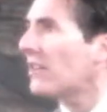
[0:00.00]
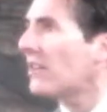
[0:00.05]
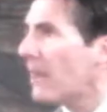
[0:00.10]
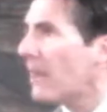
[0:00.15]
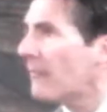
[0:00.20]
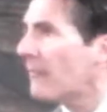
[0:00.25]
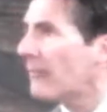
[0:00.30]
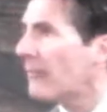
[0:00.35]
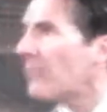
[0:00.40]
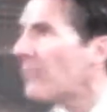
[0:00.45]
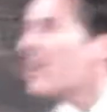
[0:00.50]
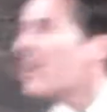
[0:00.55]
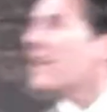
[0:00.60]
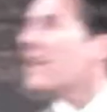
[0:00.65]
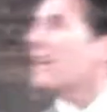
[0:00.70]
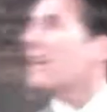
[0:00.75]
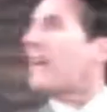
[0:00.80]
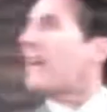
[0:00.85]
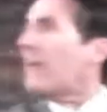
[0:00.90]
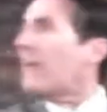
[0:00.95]
to come from.
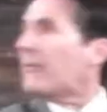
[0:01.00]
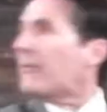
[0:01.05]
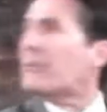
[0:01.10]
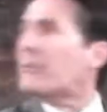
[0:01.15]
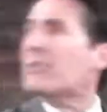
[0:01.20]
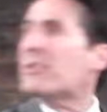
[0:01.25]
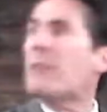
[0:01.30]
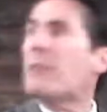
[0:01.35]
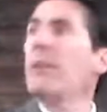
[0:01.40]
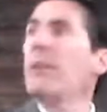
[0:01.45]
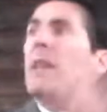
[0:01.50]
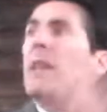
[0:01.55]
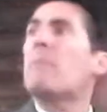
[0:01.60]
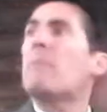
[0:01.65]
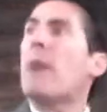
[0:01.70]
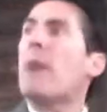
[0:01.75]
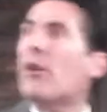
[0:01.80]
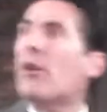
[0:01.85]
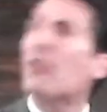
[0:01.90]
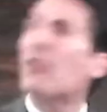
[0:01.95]
It came from somebody
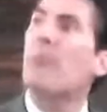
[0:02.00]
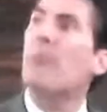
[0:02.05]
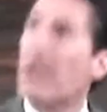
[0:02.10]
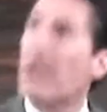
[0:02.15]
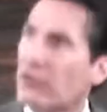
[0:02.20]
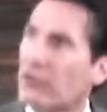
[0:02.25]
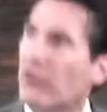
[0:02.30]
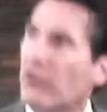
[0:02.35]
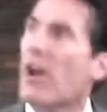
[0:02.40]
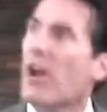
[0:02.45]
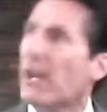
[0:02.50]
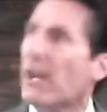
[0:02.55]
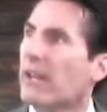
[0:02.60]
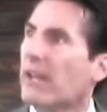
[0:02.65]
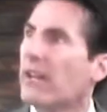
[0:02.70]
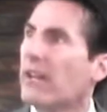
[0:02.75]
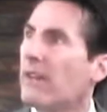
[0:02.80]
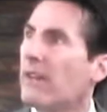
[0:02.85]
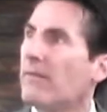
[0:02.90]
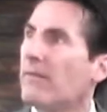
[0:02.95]
that borrowed my
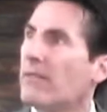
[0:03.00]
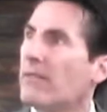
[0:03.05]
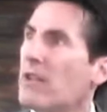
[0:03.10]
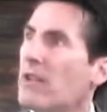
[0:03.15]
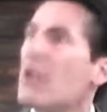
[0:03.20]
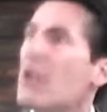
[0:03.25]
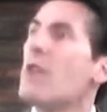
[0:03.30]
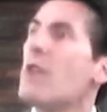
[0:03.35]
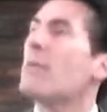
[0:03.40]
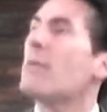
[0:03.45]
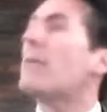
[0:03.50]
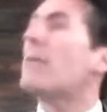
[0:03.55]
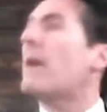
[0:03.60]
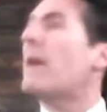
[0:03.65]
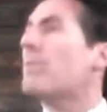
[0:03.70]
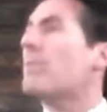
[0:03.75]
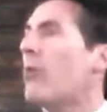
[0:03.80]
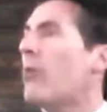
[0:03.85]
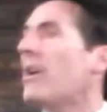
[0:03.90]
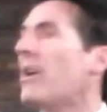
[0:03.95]
truck. But
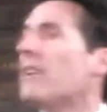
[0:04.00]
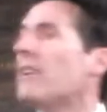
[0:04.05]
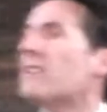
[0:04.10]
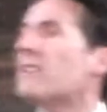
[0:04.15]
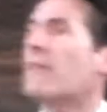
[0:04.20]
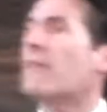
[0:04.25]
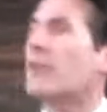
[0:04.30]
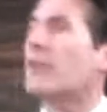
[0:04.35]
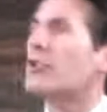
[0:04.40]
my point is, if